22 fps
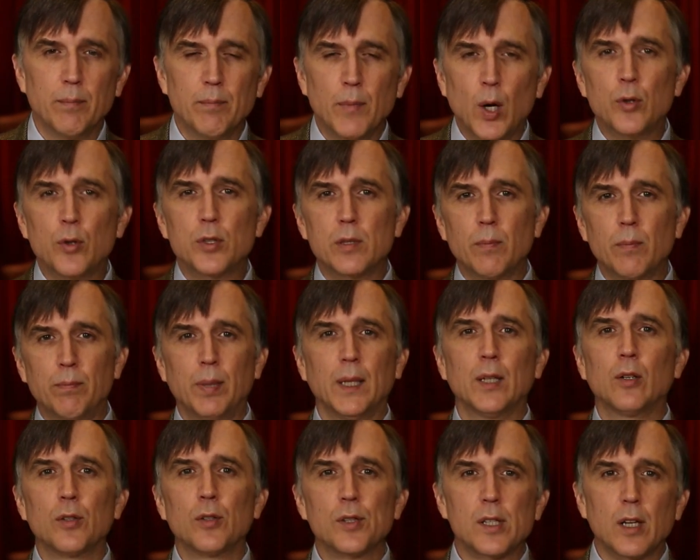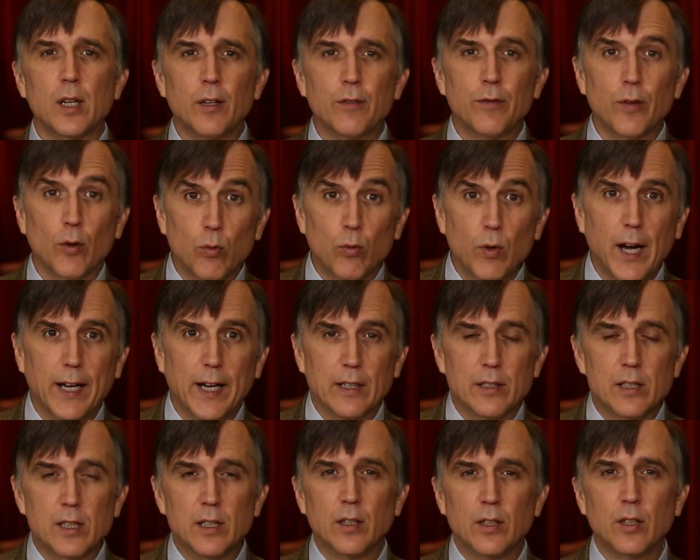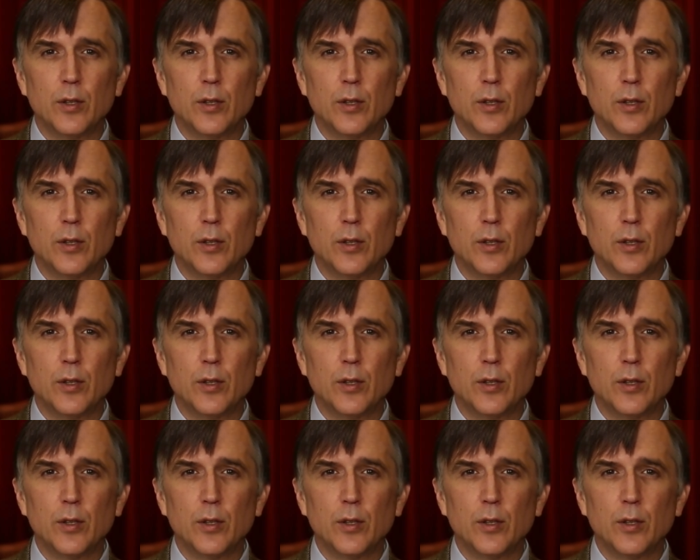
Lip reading: in most bills of rights,